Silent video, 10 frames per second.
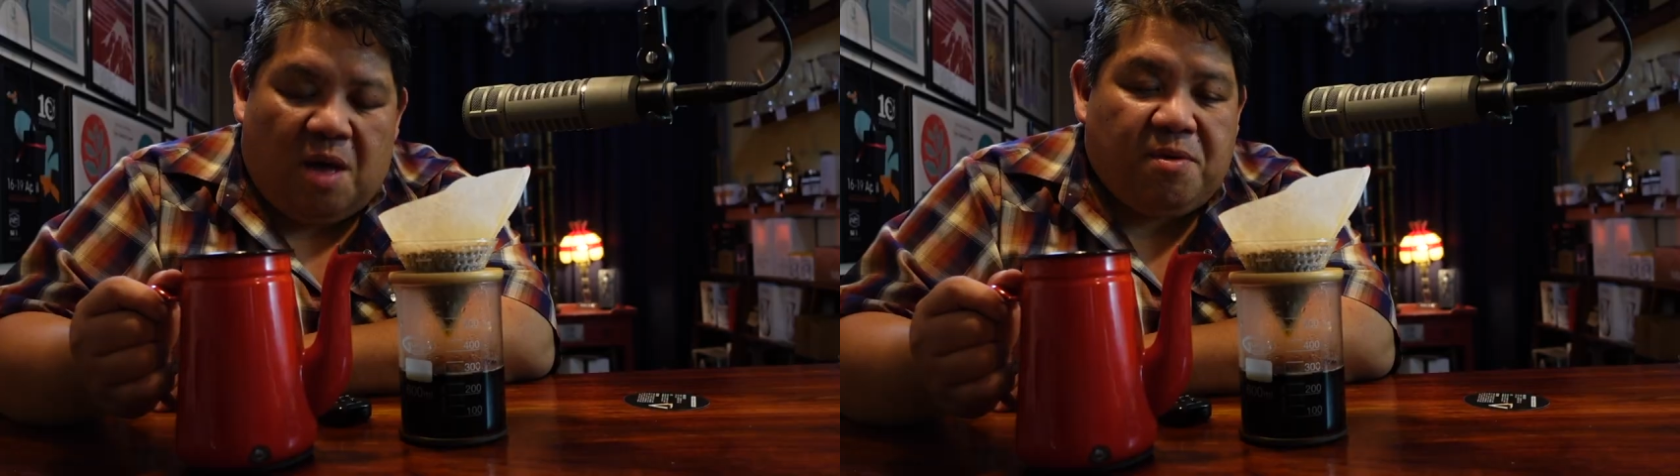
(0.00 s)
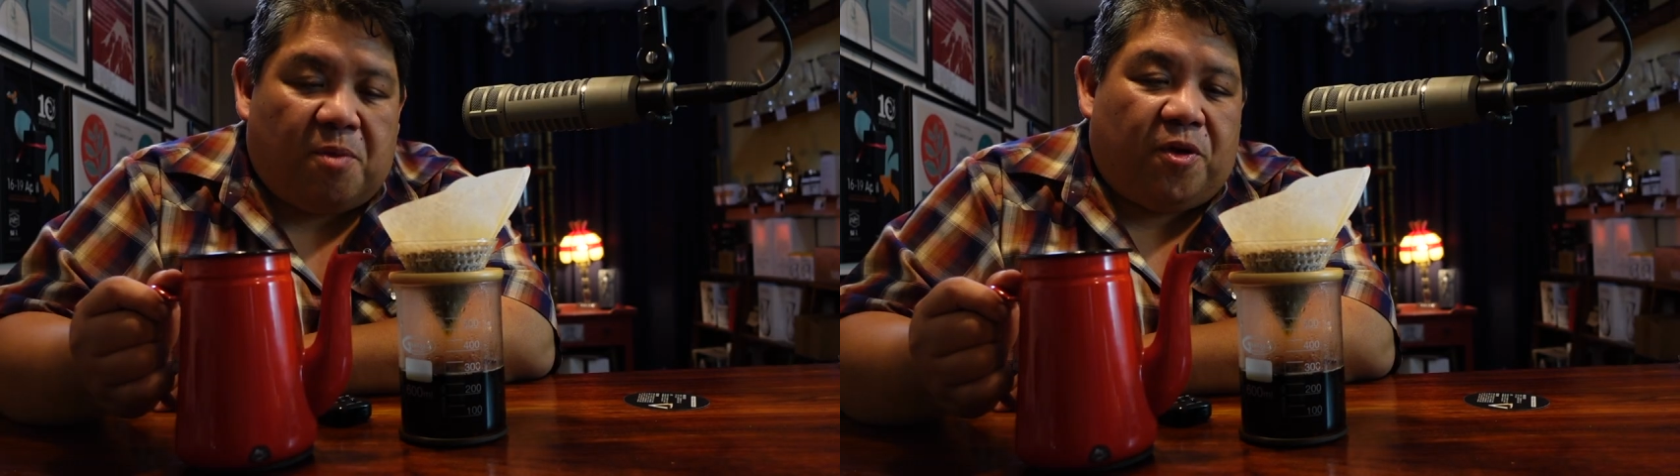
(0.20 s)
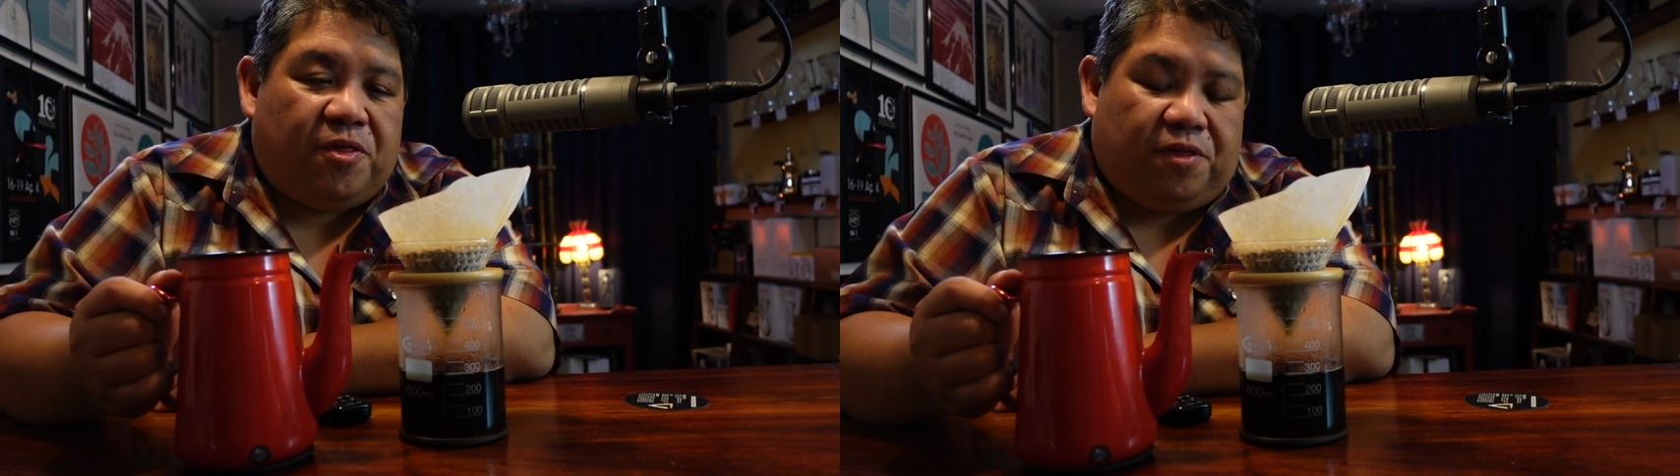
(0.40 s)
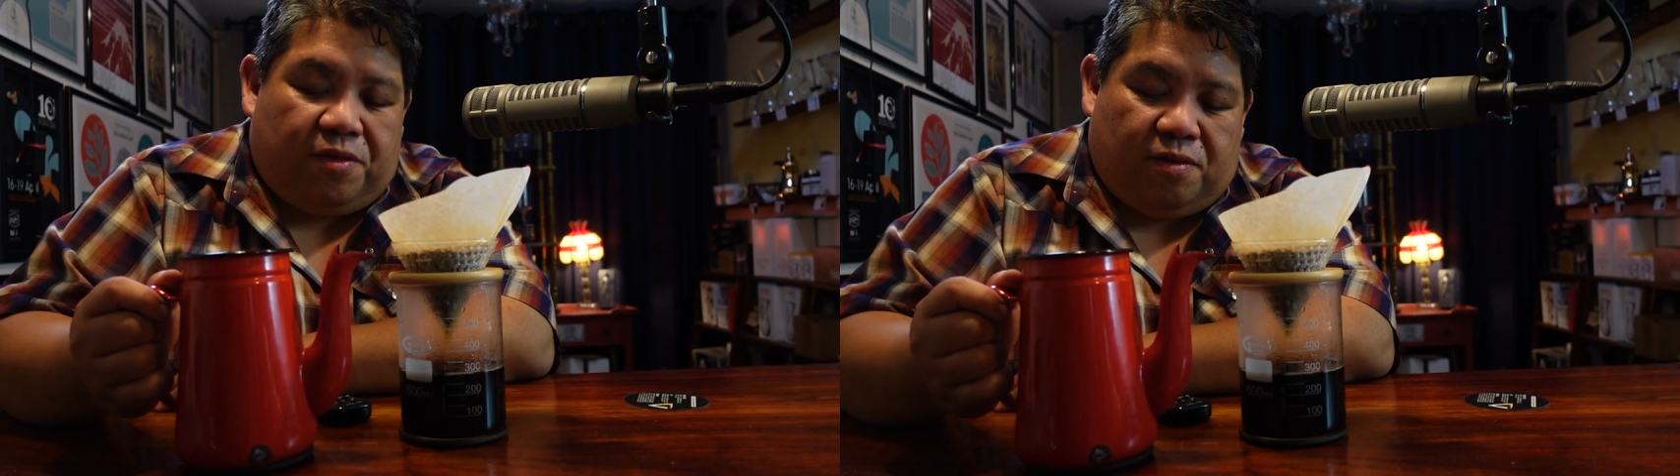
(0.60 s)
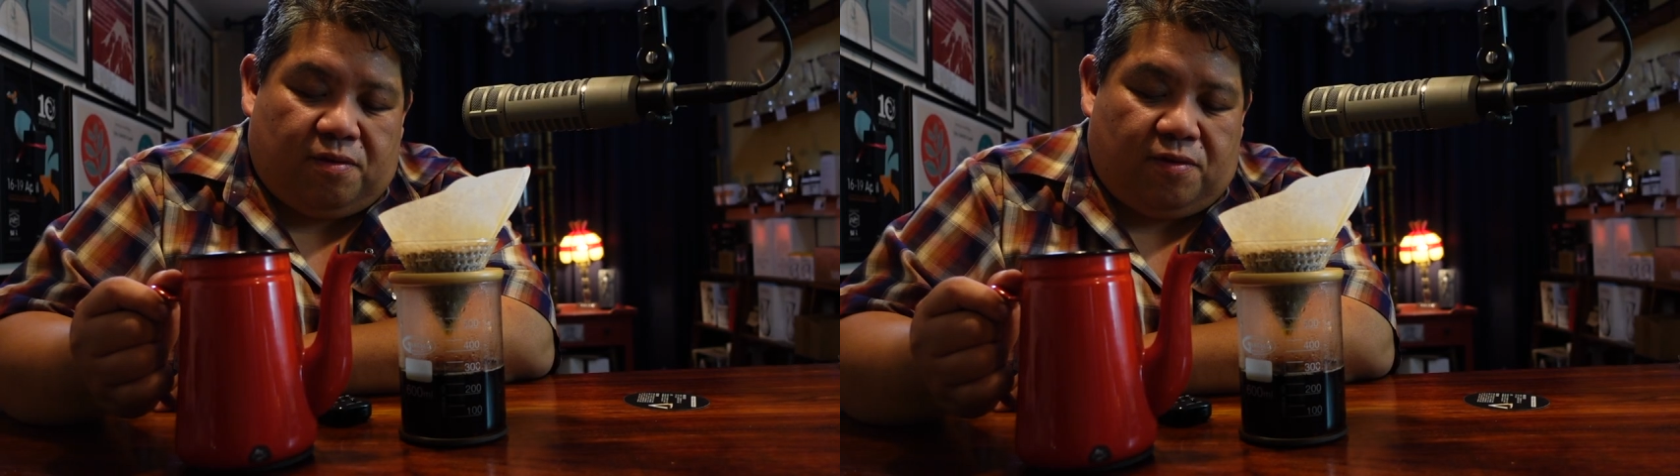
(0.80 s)
Coming up on
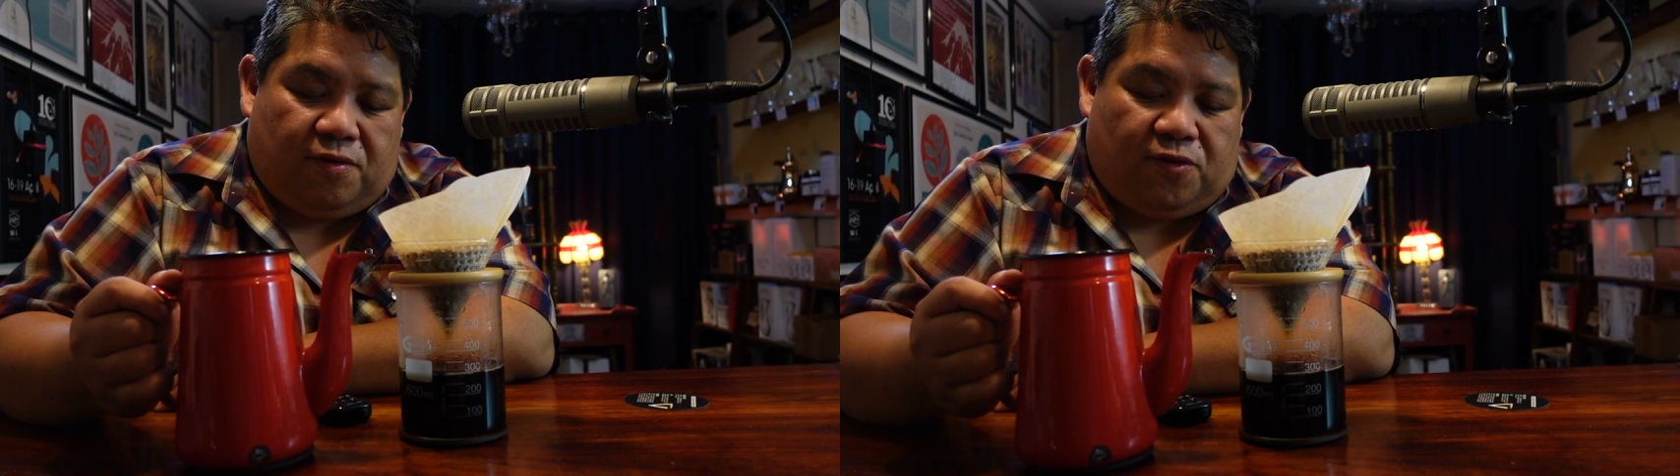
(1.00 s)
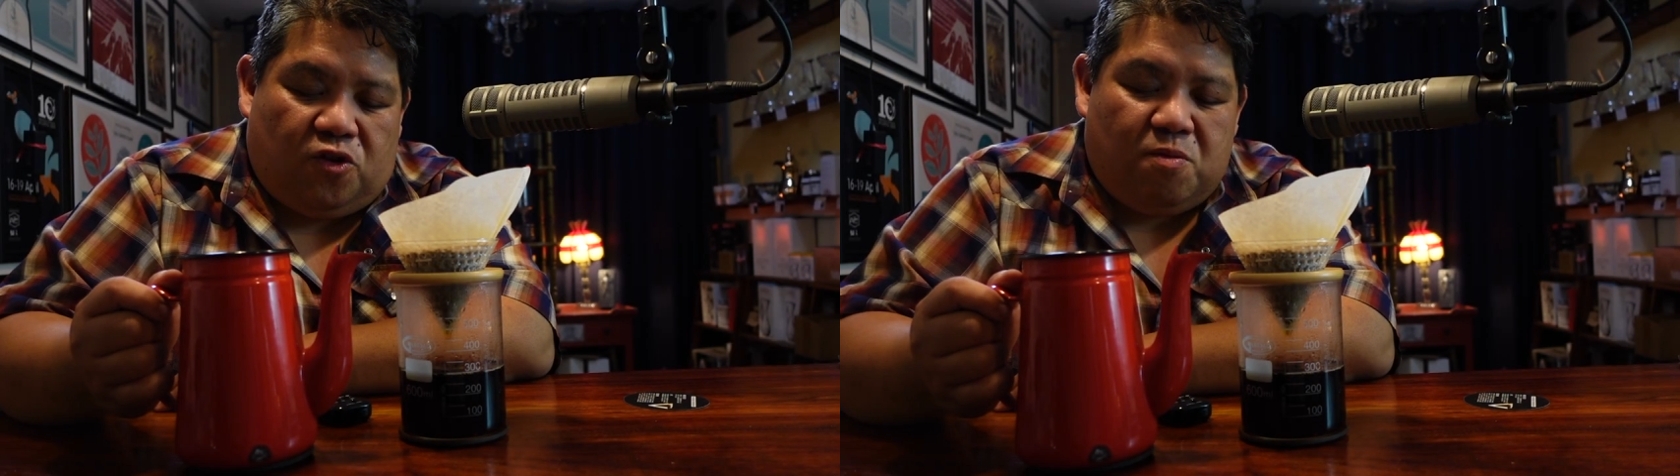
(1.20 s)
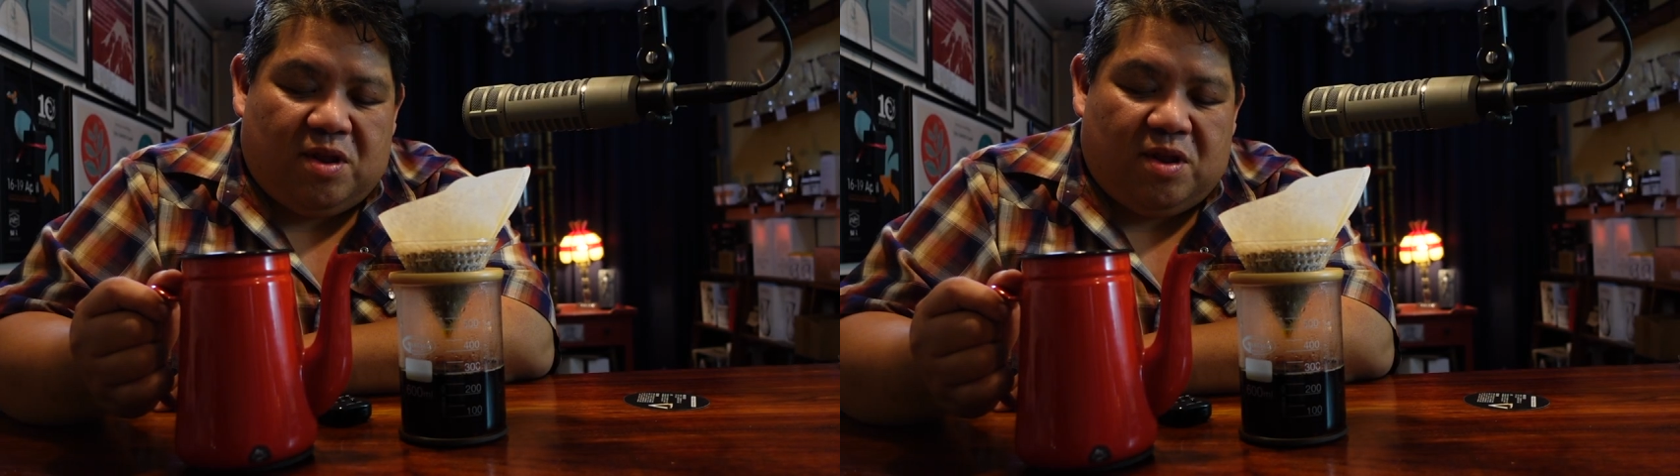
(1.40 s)
two